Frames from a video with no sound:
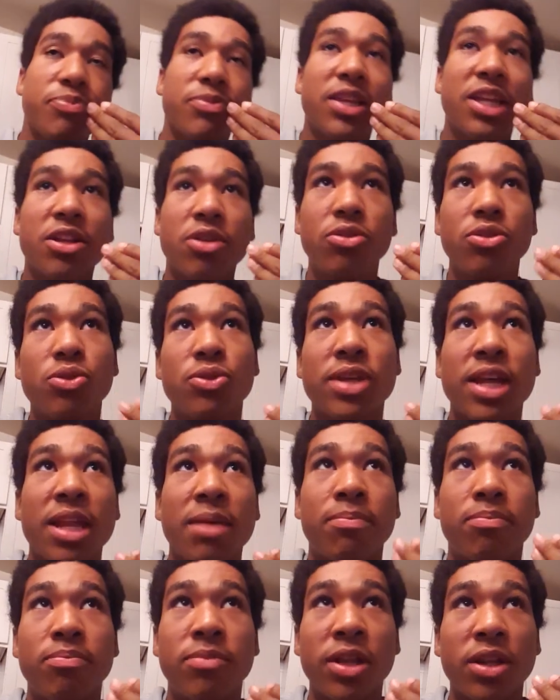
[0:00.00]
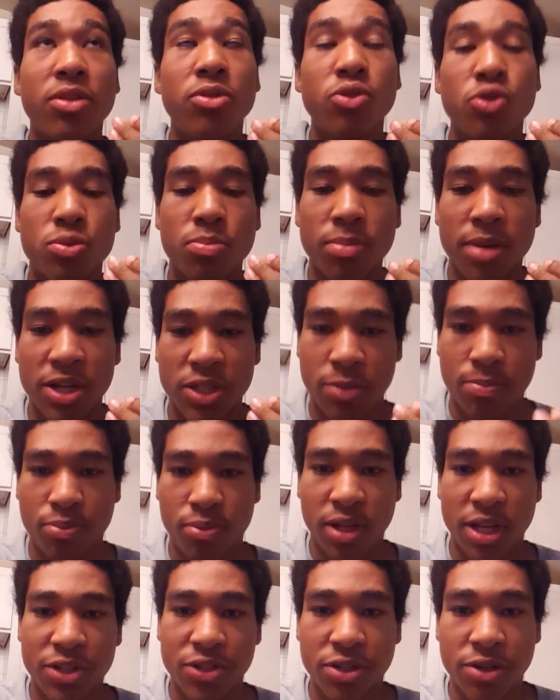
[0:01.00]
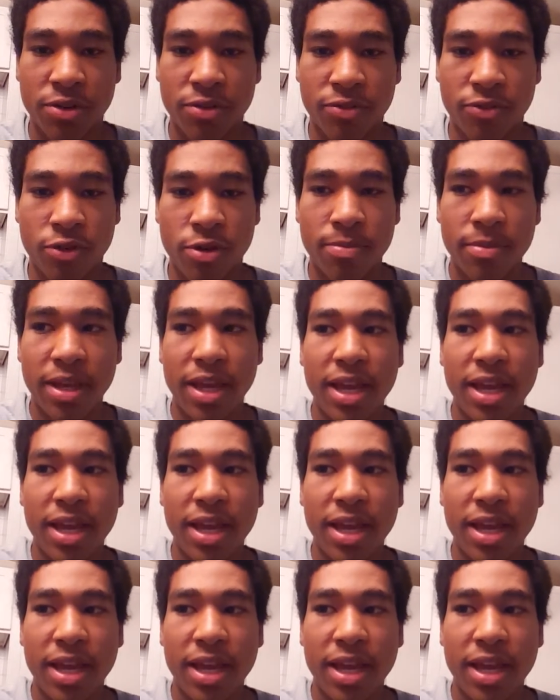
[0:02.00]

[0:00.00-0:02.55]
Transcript: they don't lose much pleasure from